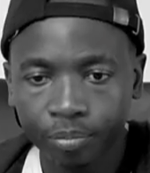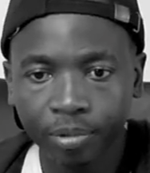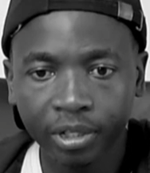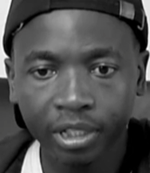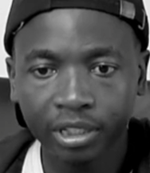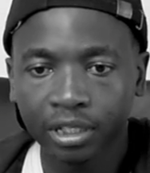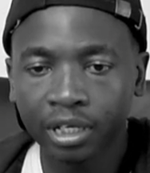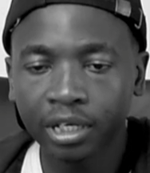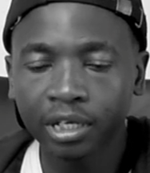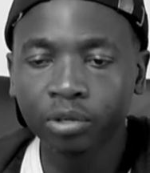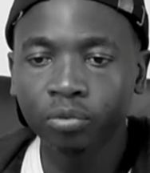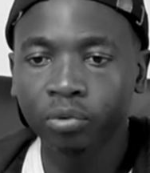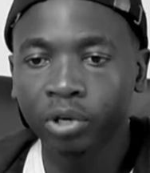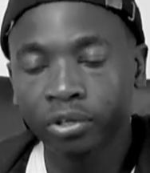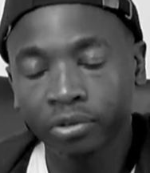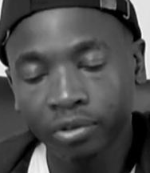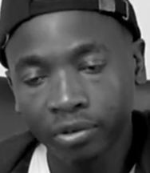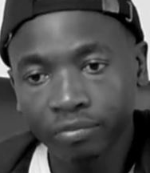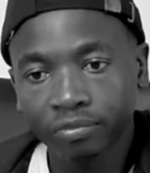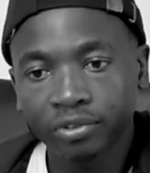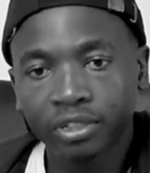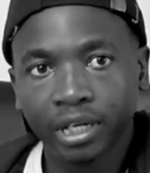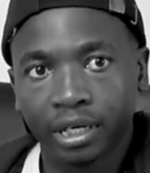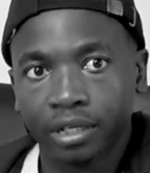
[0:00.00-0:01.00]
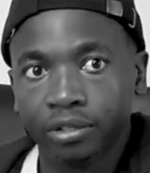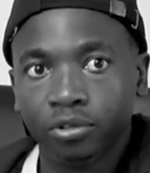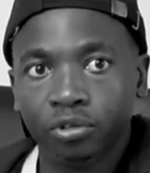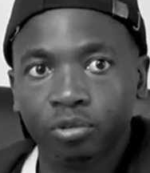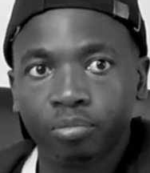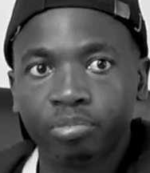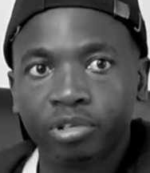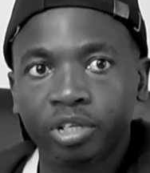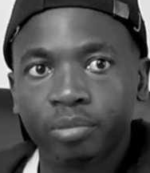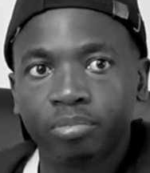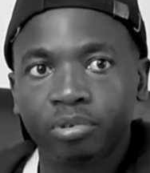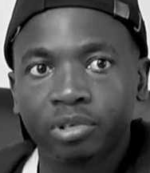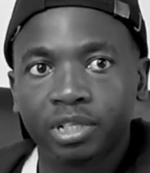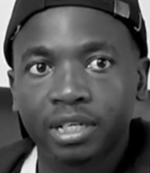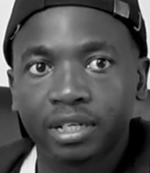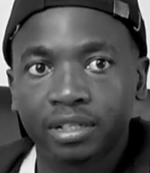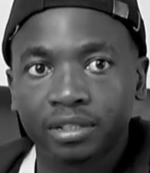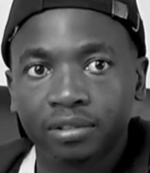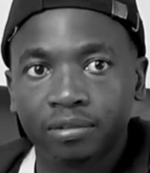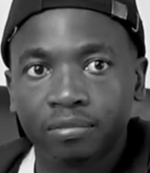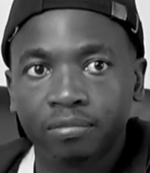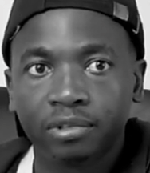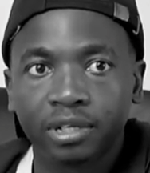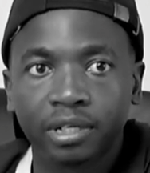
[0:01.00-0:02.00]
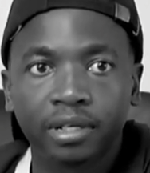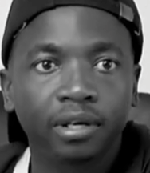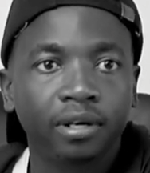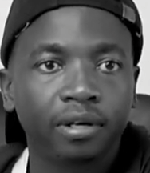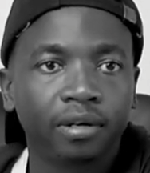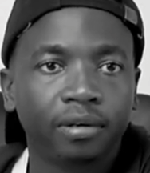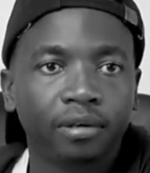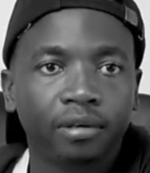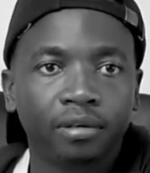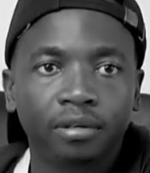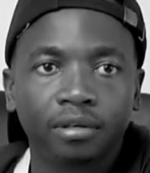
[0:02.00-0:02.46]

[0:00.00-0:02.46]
Especially when you've done your pre-production work.